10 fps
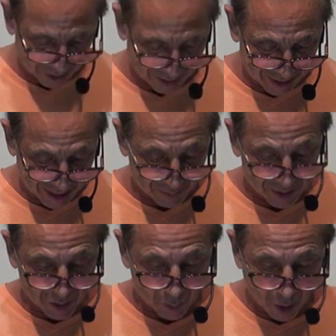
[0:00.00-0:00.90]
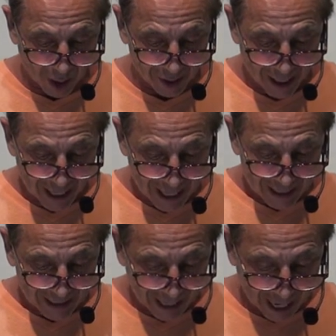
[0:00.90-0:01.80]
and keeps his what?
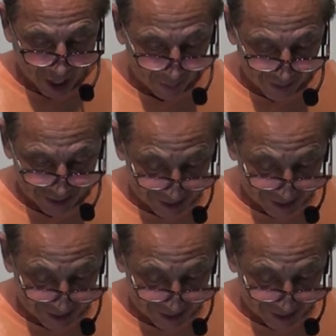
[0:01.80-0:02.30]
Garments